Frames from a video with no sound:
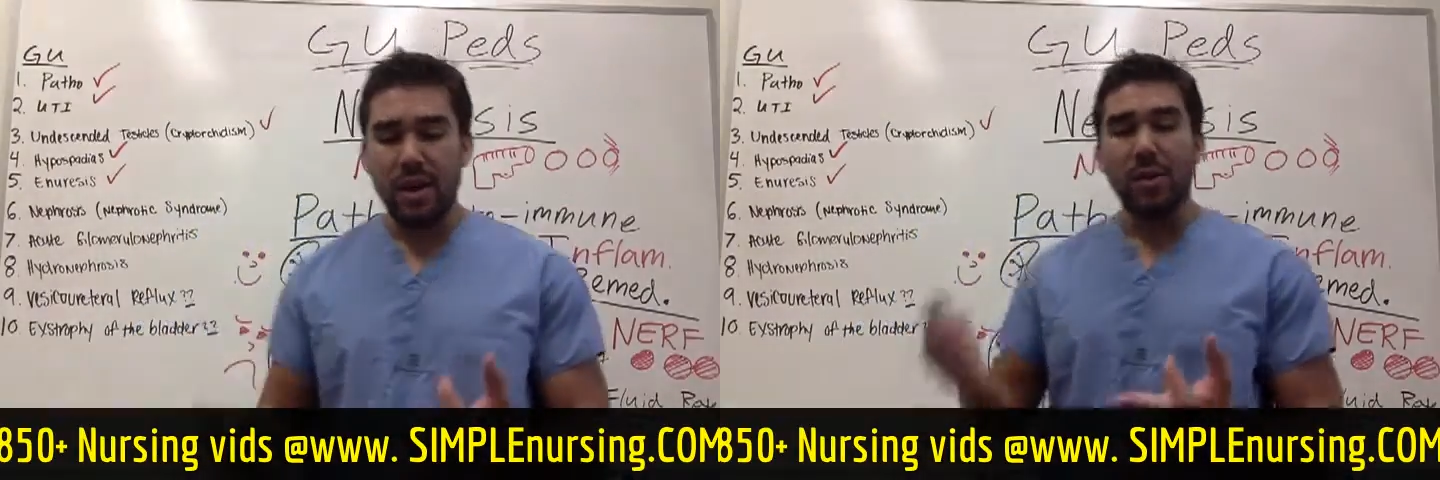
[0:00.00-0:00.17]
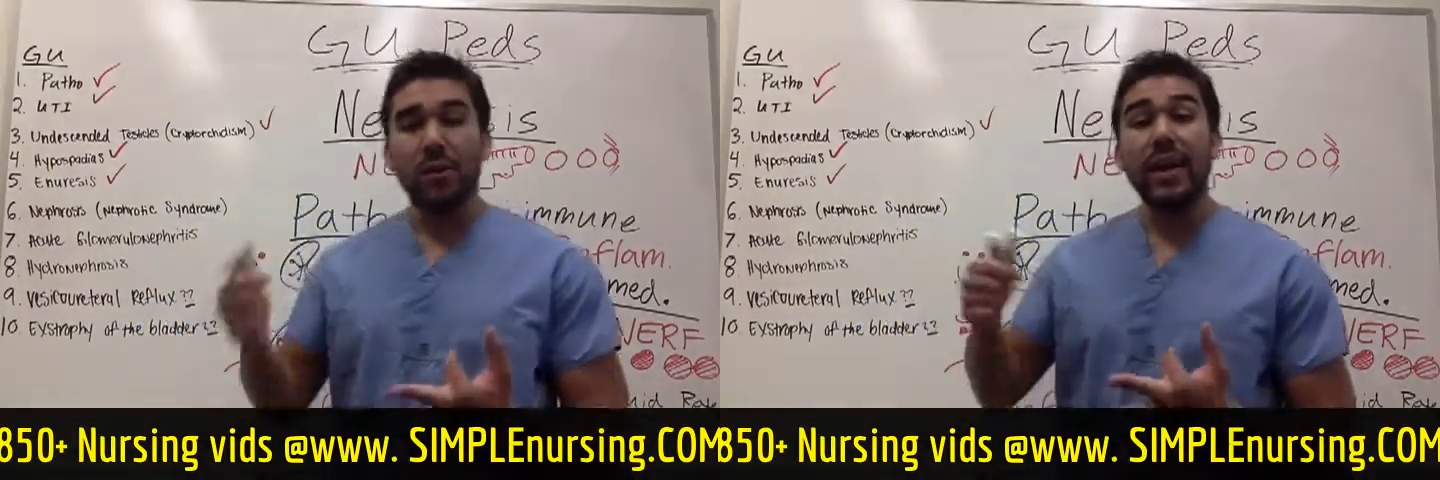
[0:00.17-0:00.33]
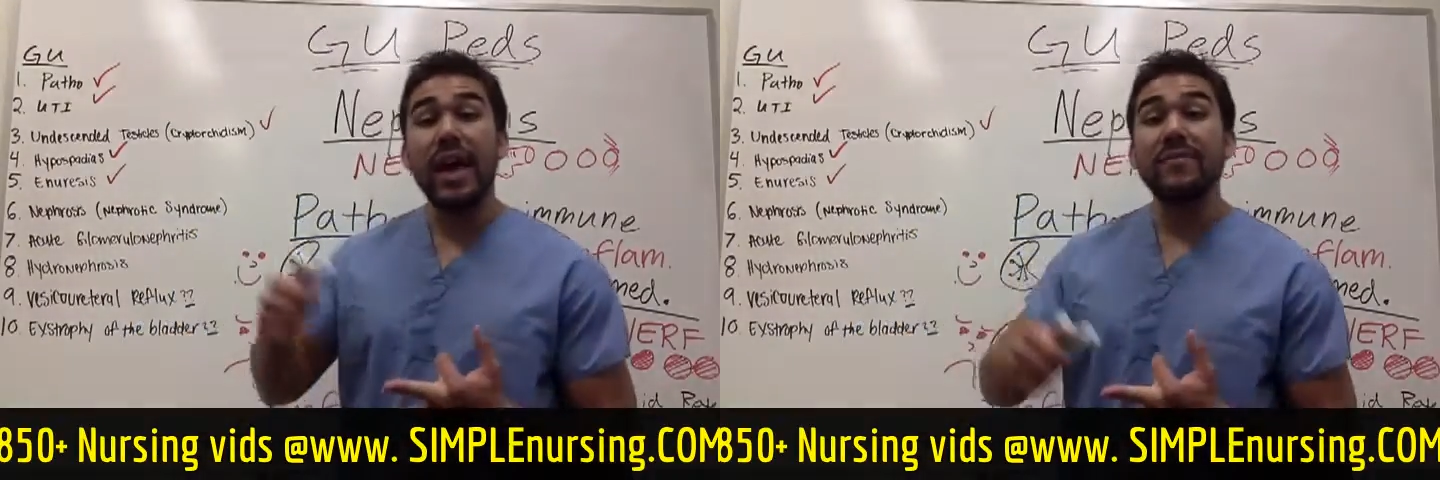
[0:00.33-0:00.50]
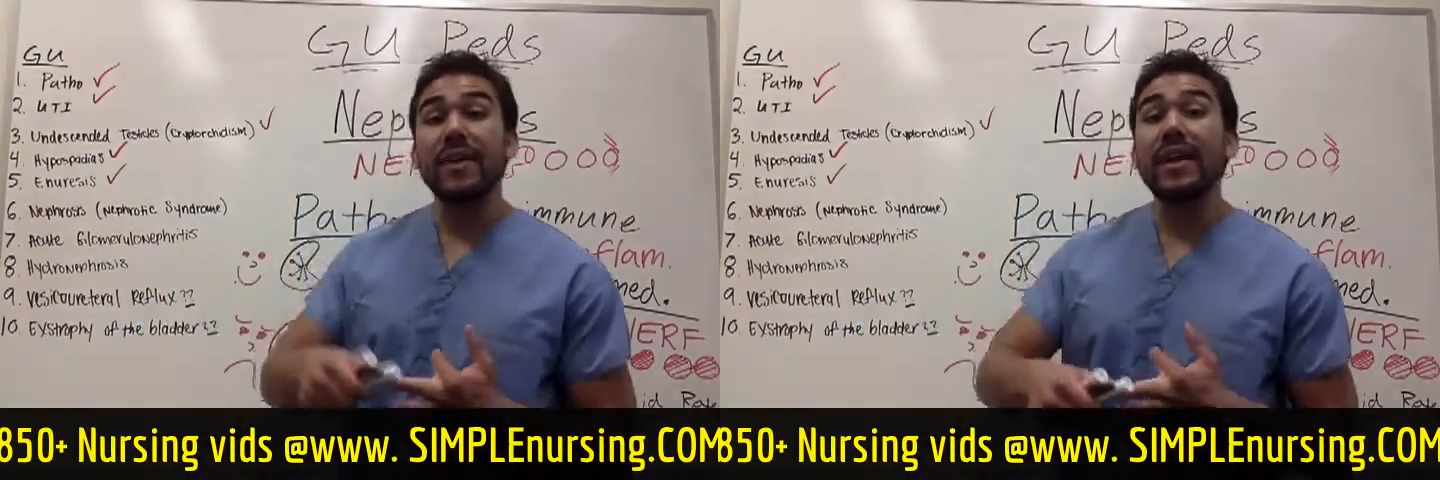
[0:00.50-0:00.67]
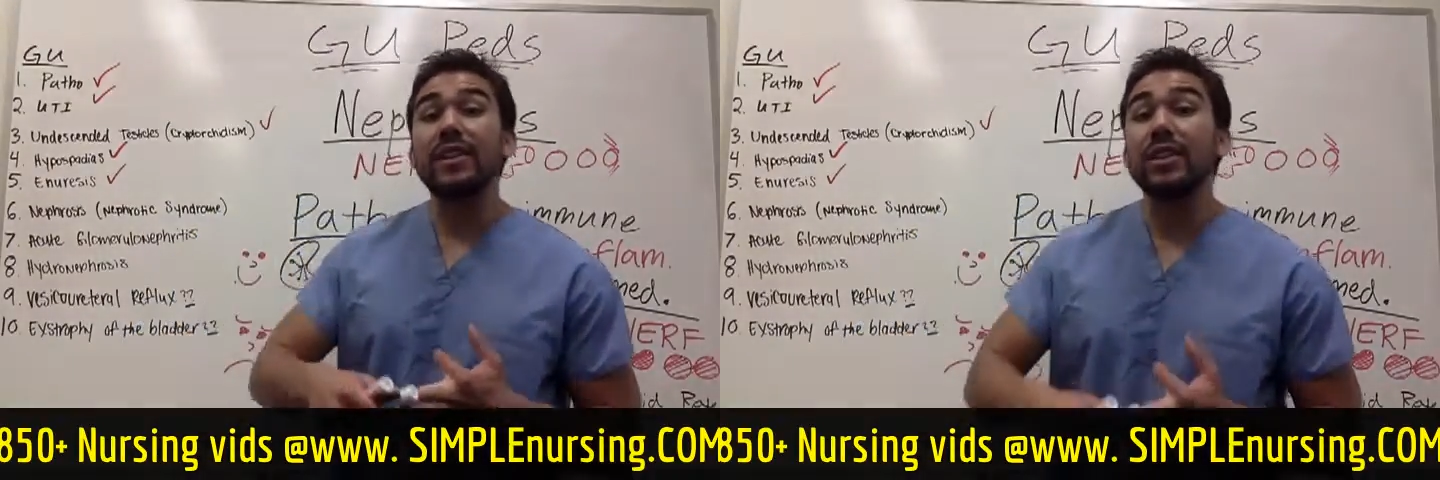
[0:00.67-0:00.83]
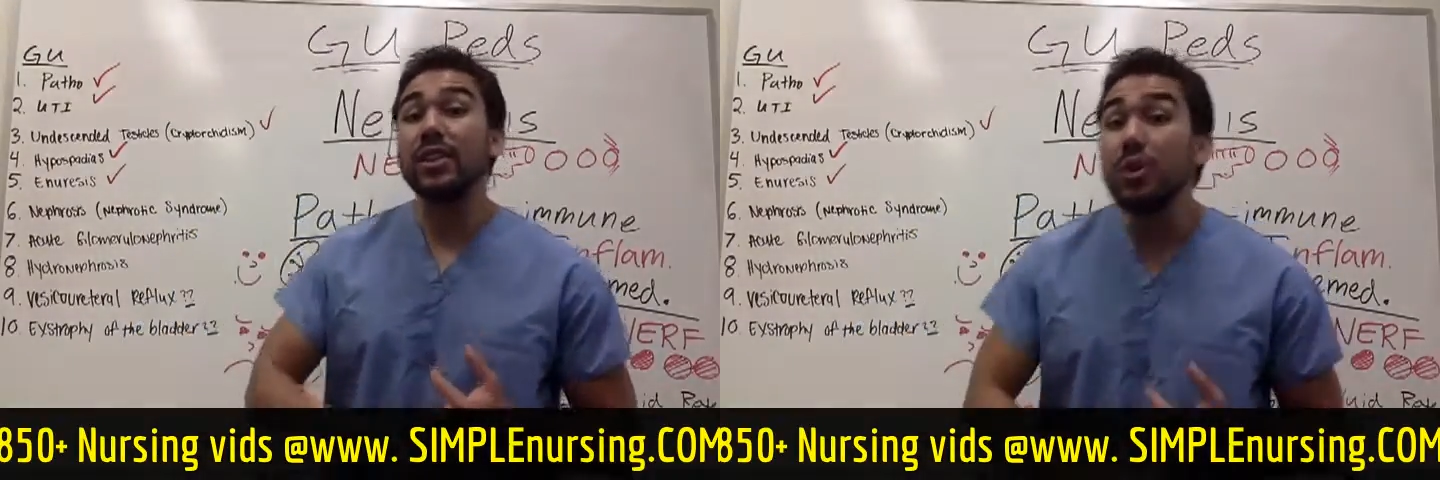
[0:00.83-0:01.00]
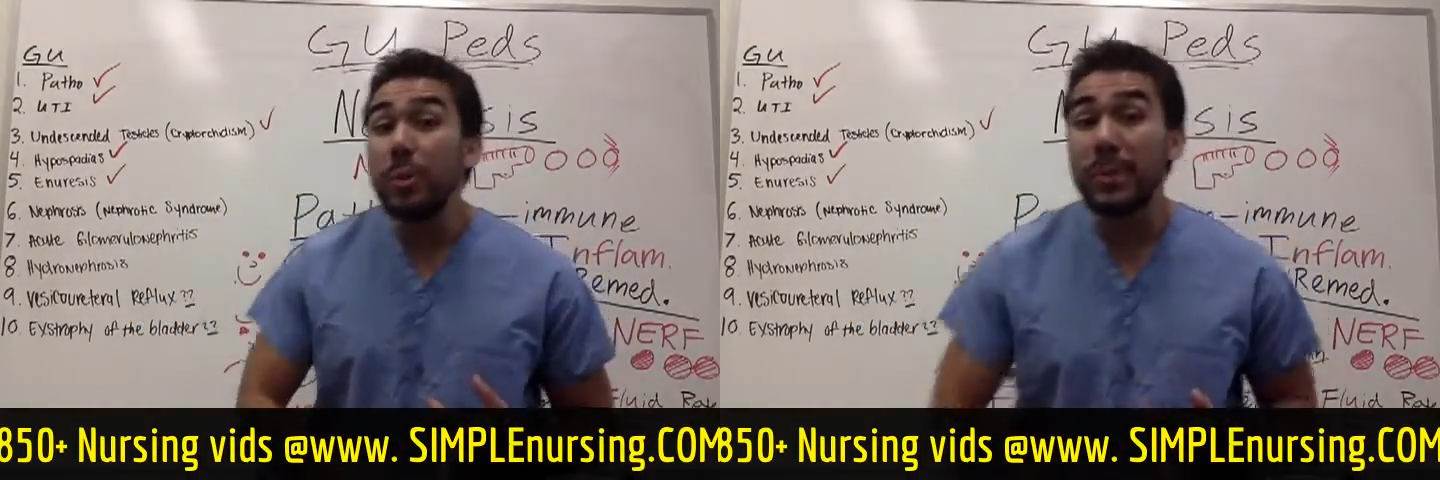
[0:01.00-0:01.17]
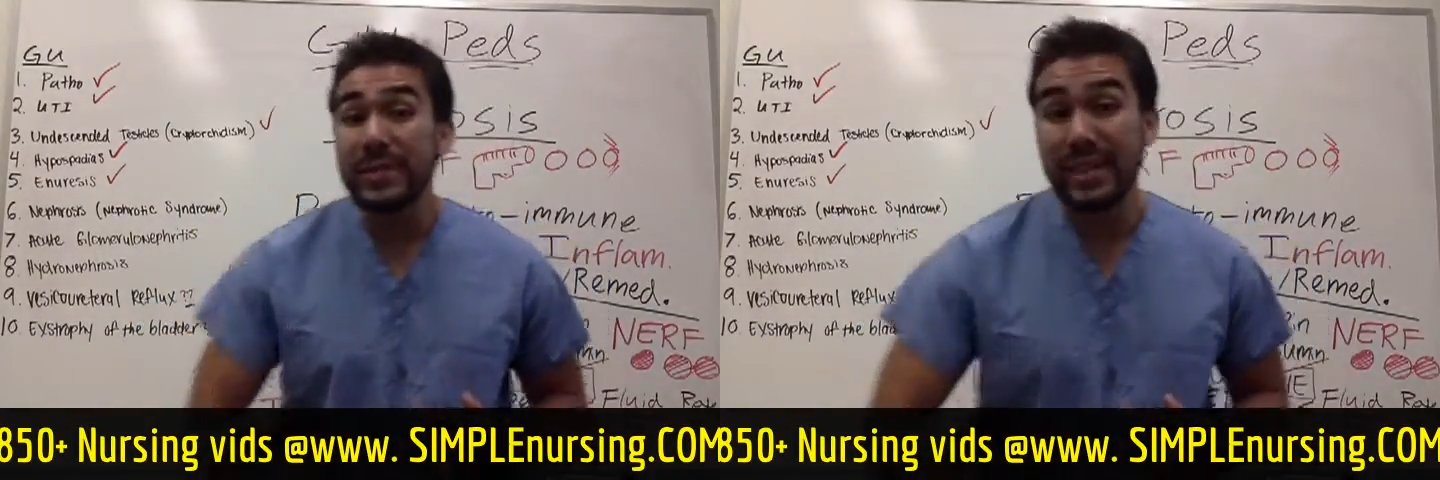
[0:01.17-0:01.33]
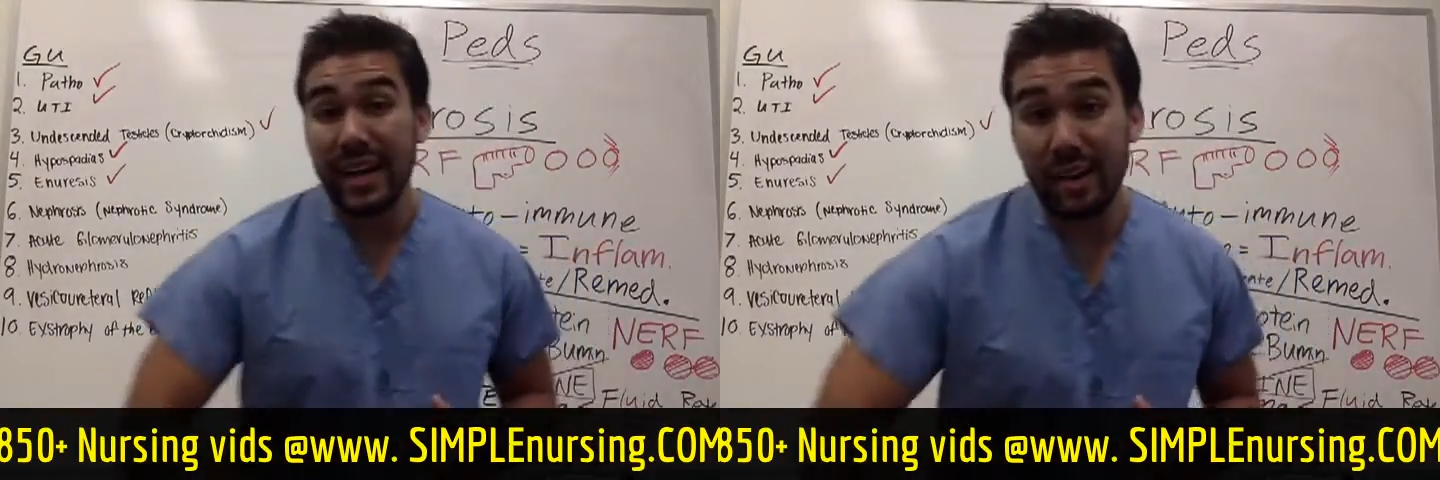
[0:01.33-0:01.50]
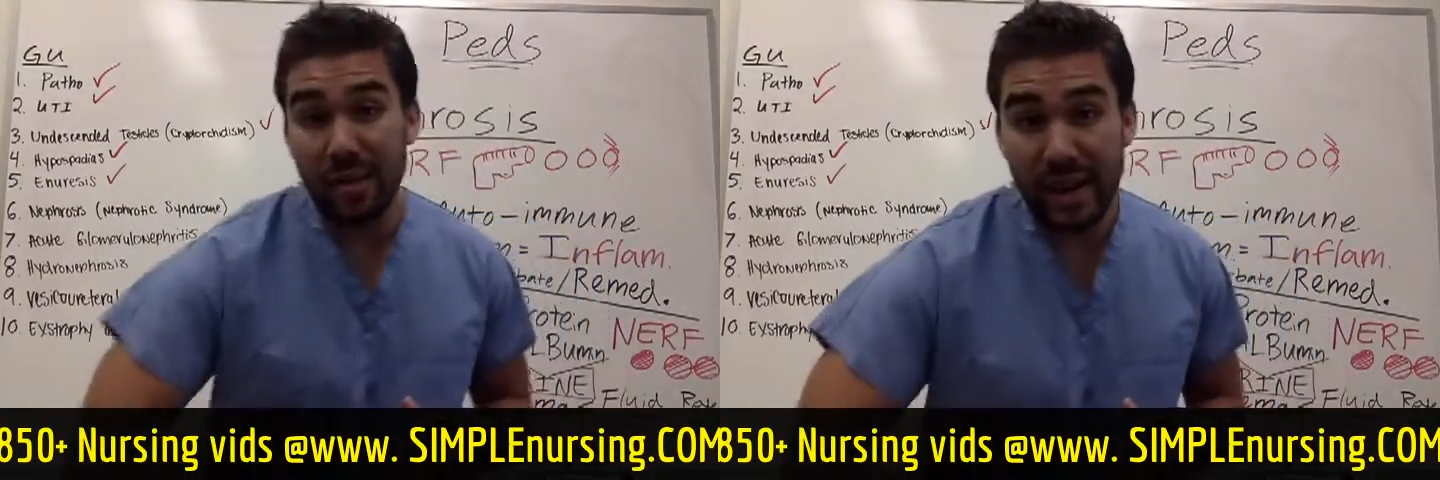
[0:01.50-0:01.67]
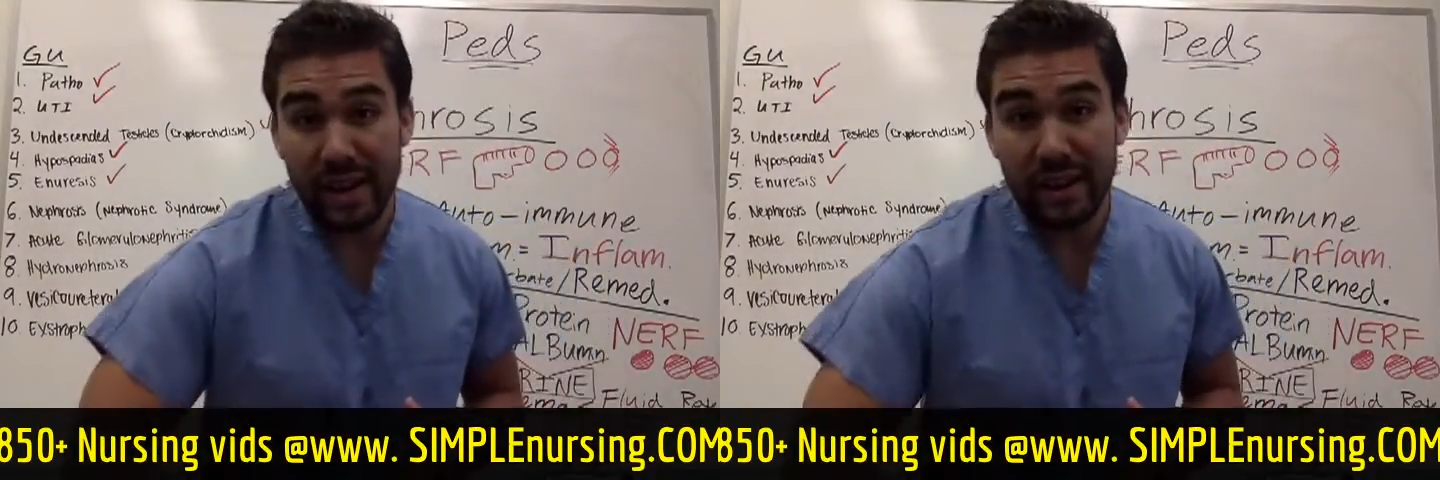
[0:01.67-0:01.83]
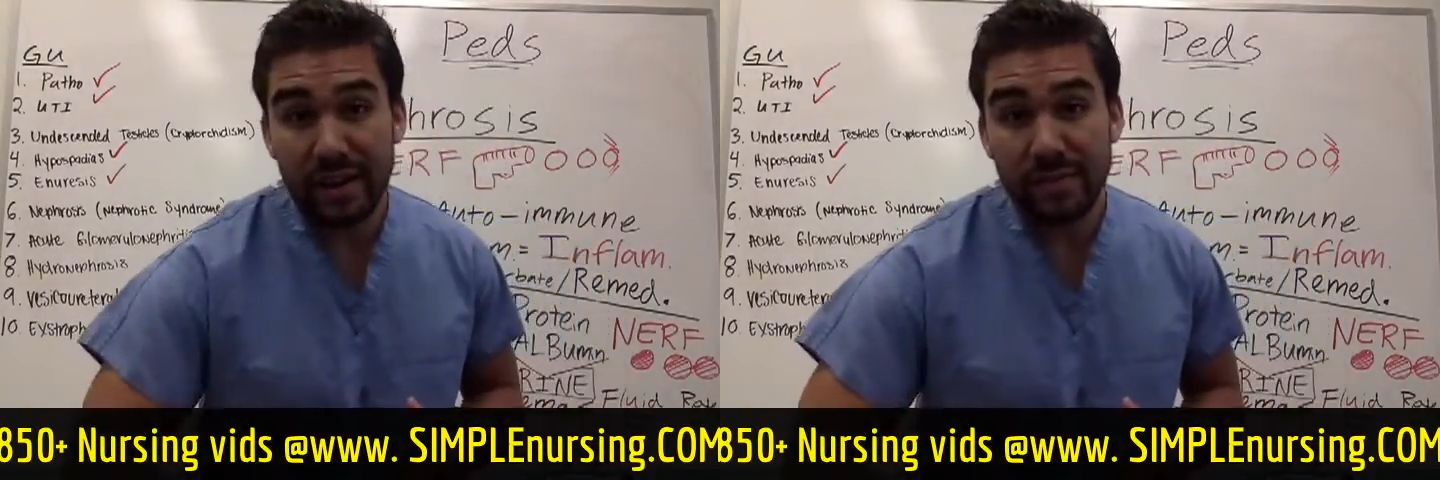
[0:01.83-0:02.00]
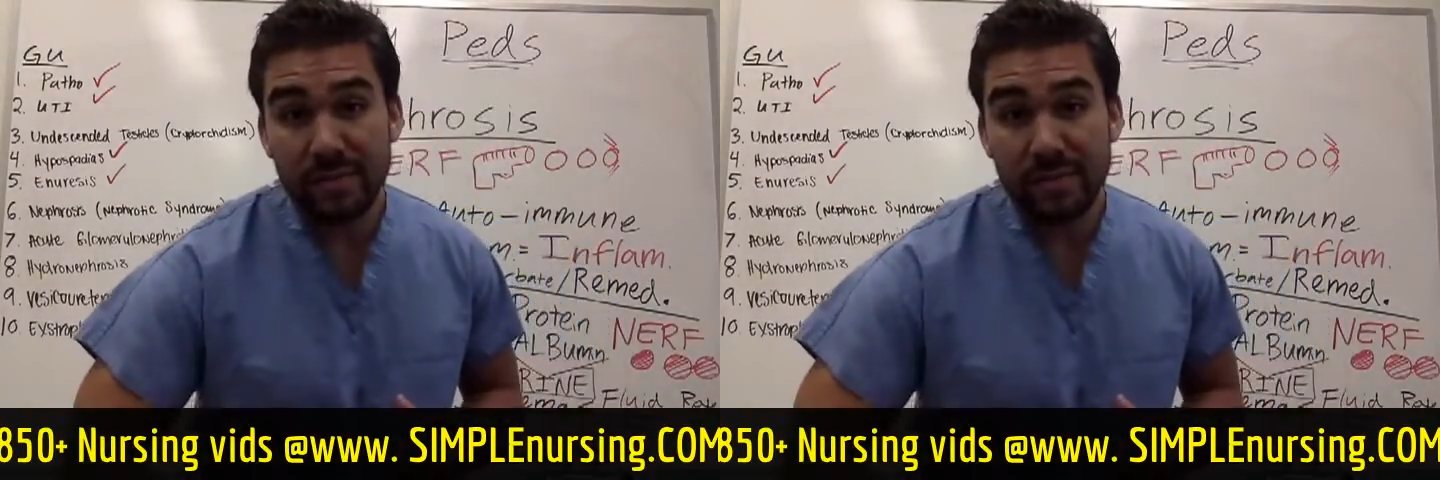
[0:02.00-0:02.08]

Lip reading: We have a loop diuretic.